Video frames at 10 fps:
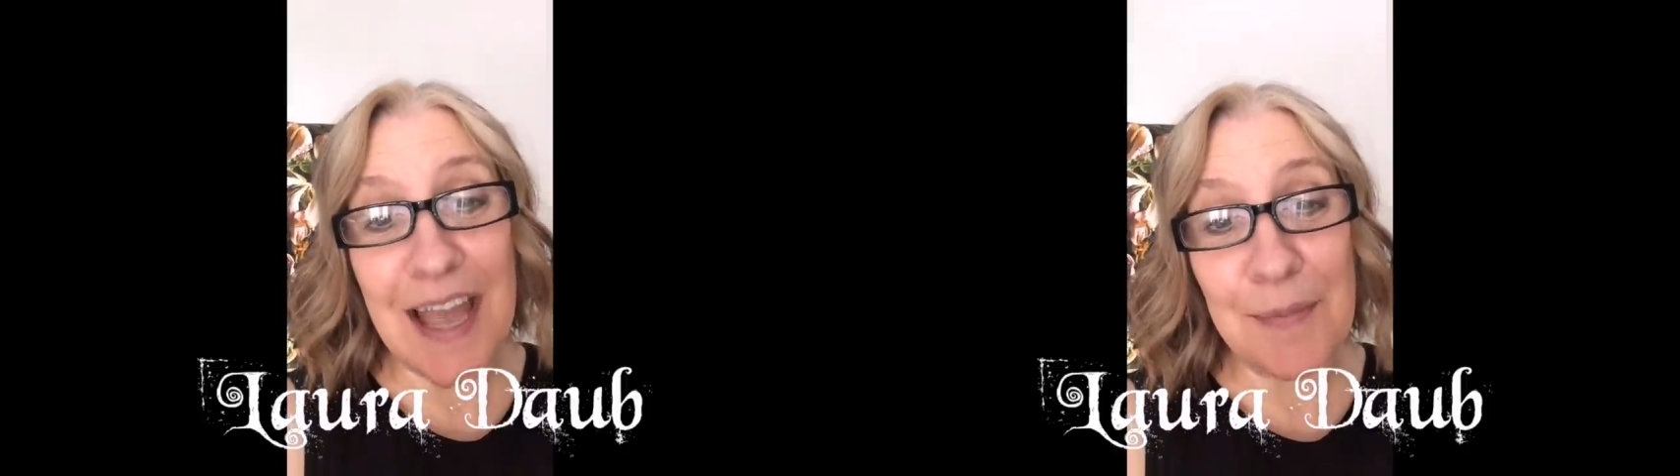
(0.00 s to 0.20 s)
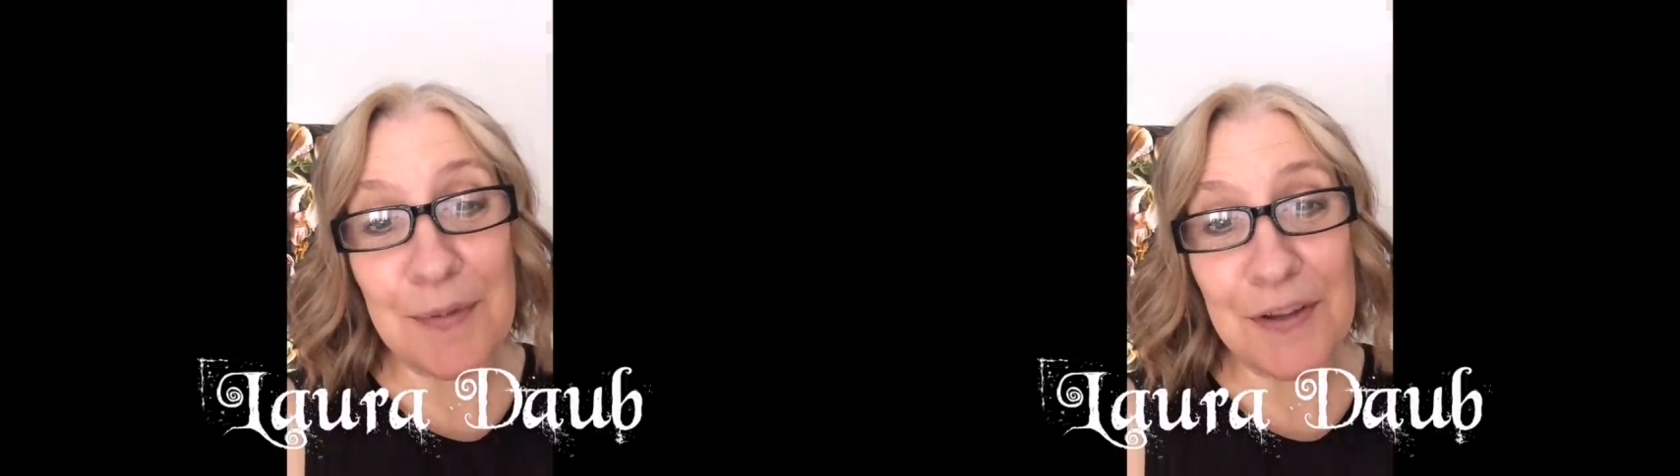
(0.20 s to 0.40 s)

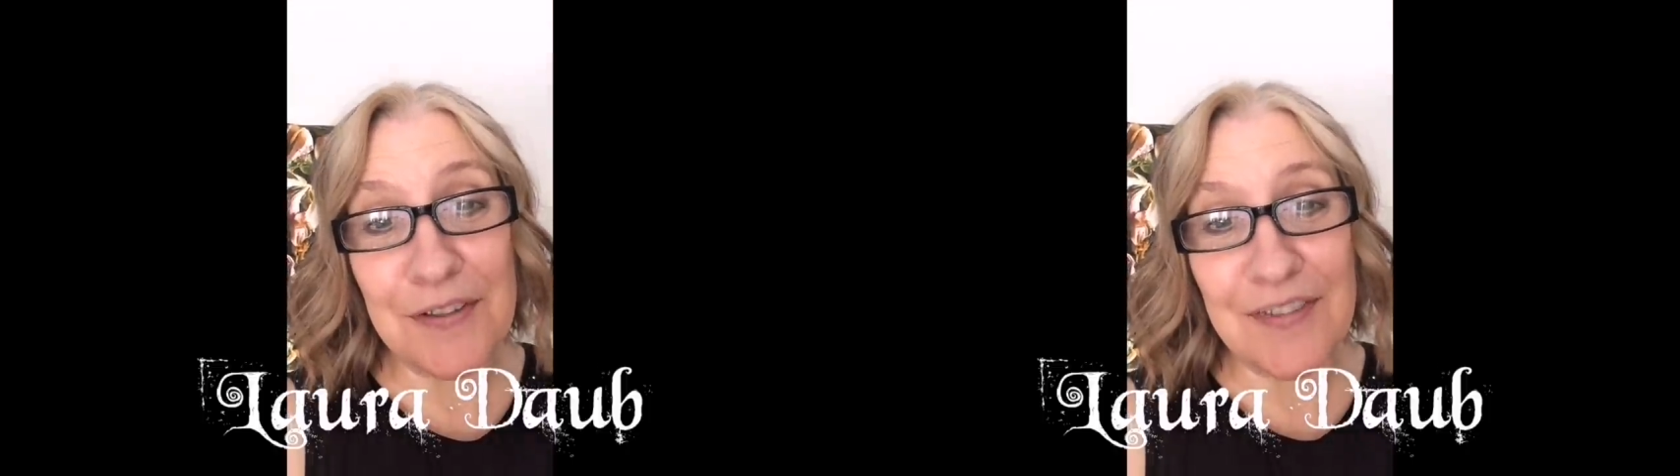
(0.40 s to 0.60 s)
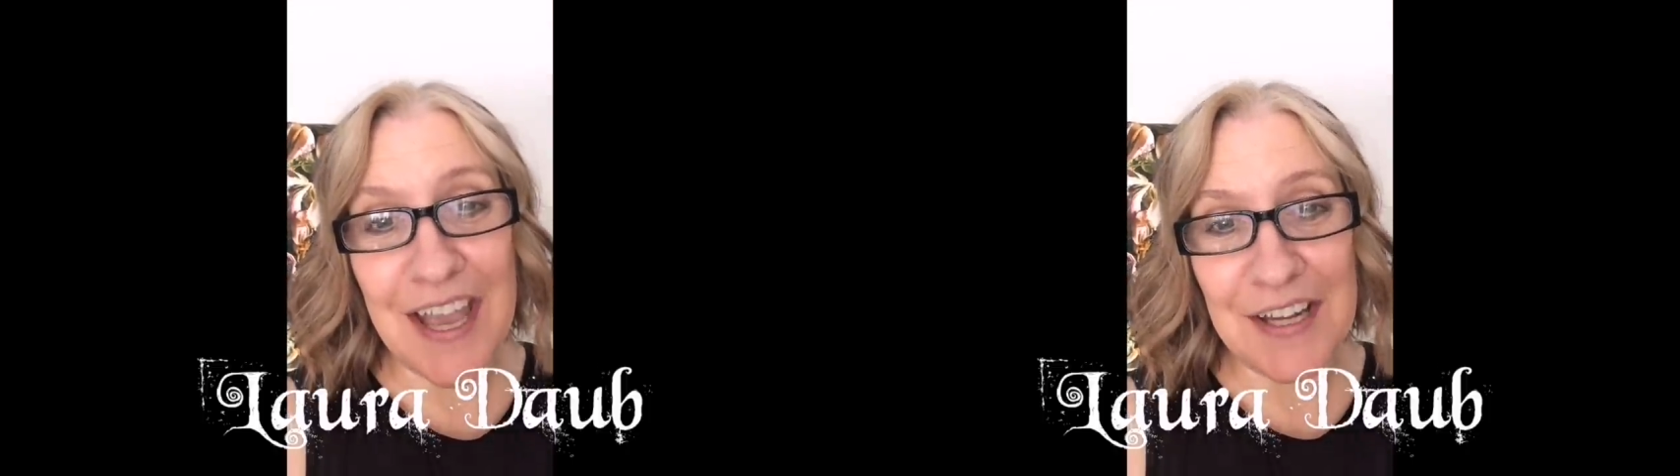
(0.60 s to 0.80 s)
the
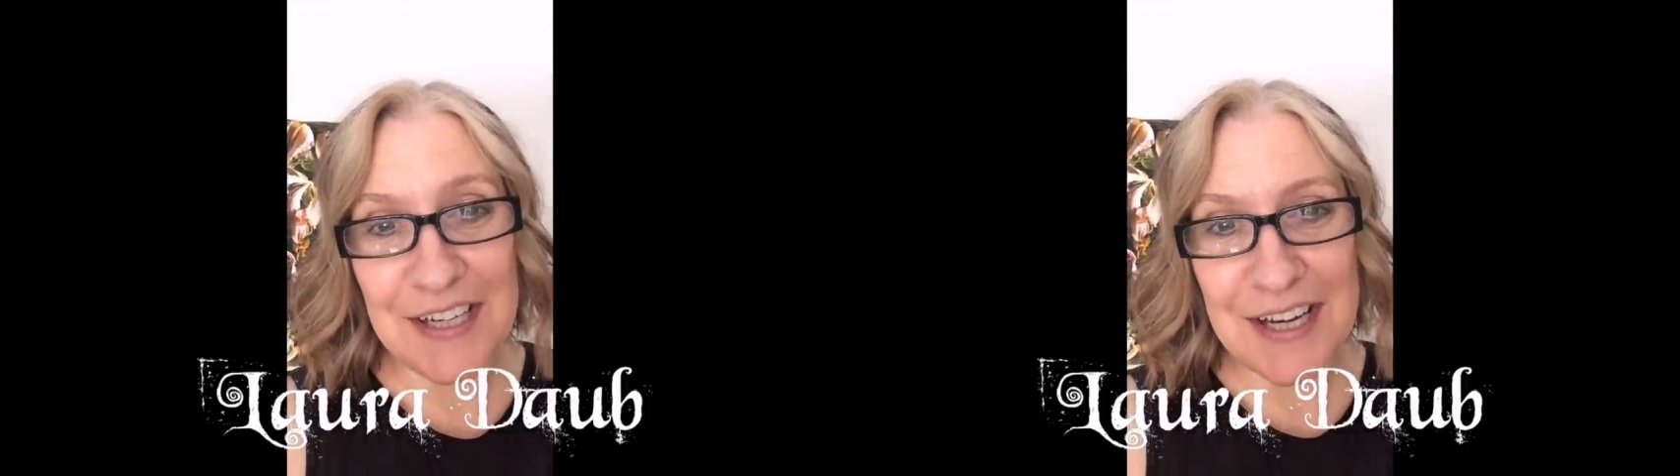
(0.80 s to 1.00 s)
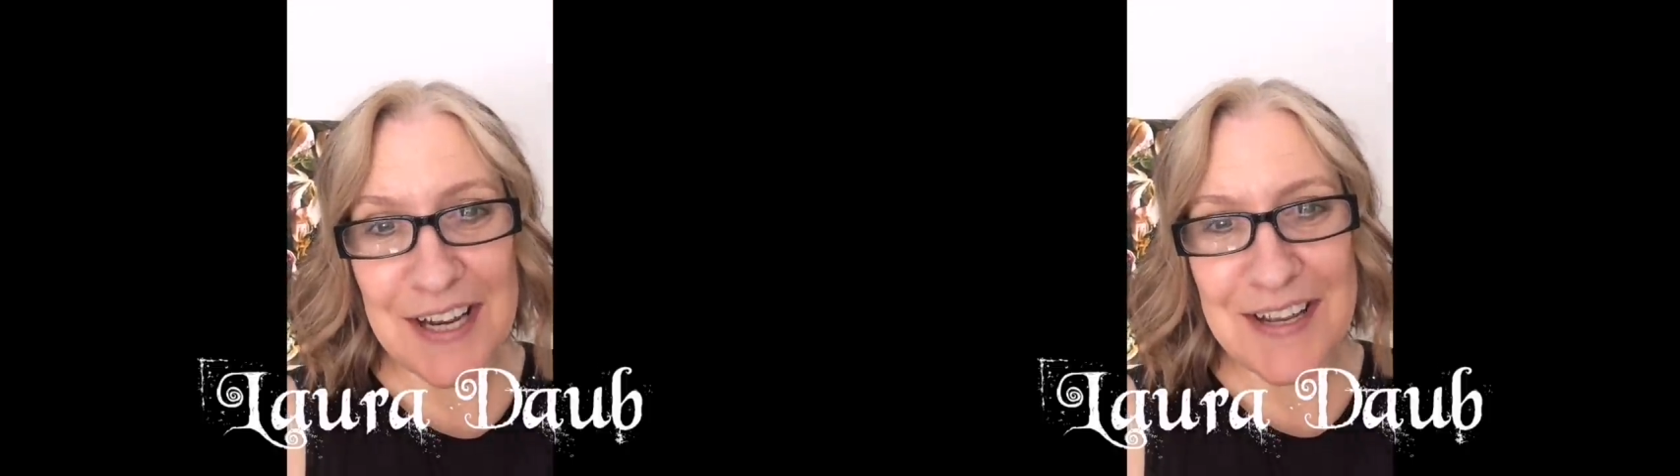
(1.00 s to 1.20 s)
capital of
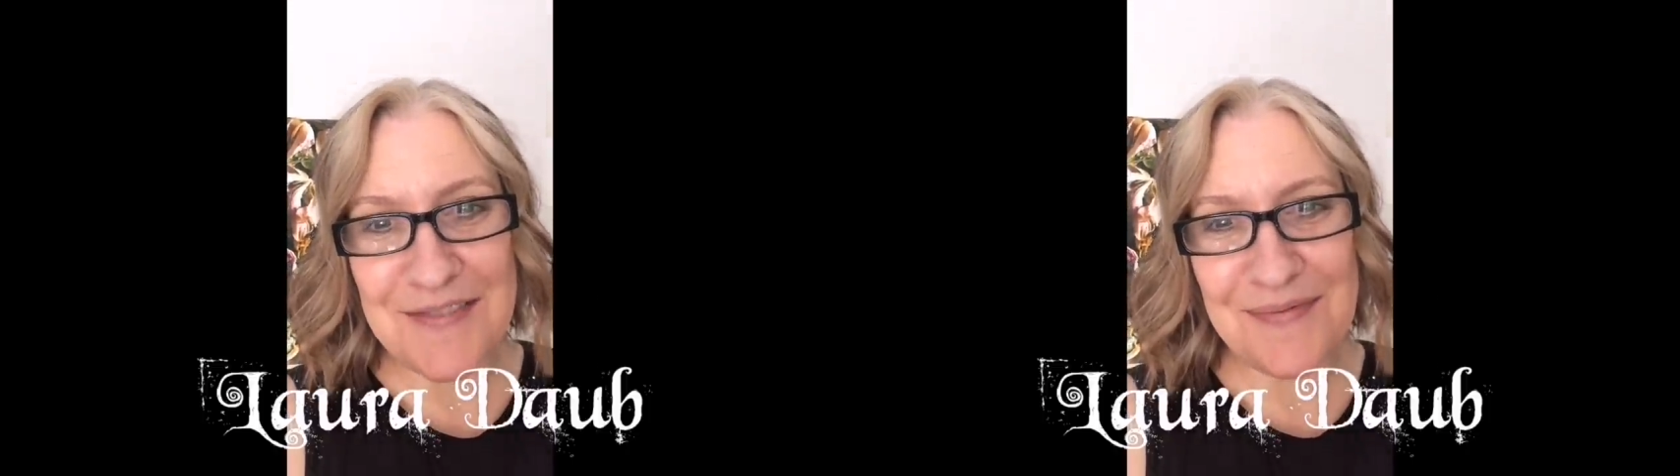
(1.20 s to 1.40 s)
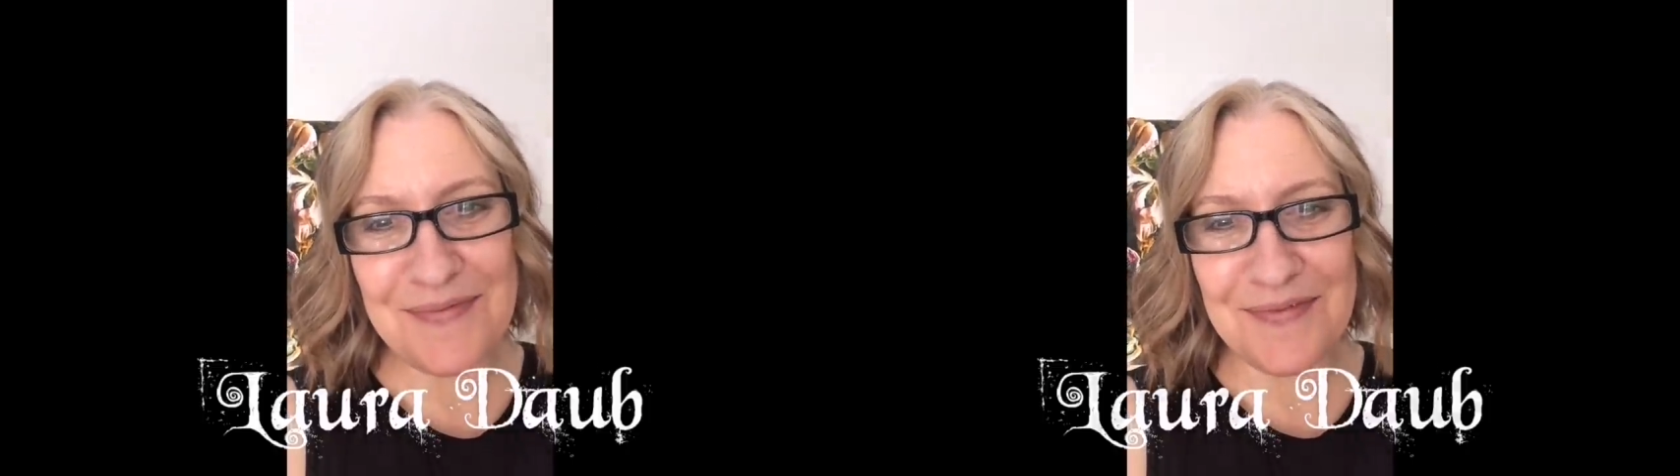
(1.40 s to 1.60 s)

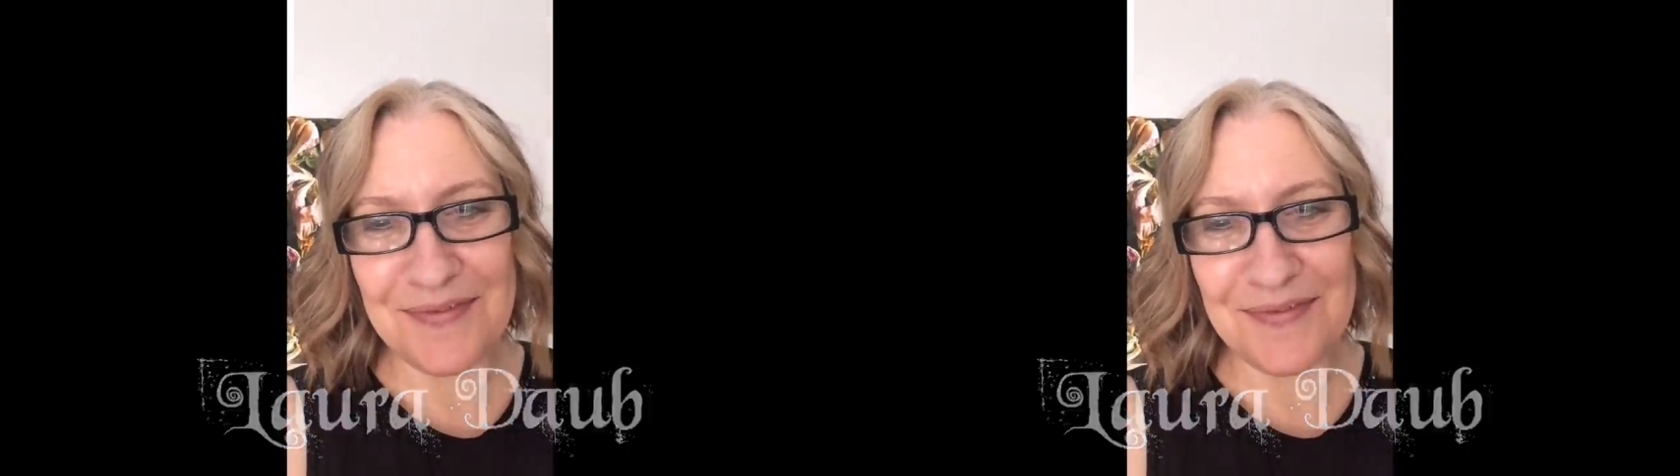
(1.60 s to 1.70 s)
Canada.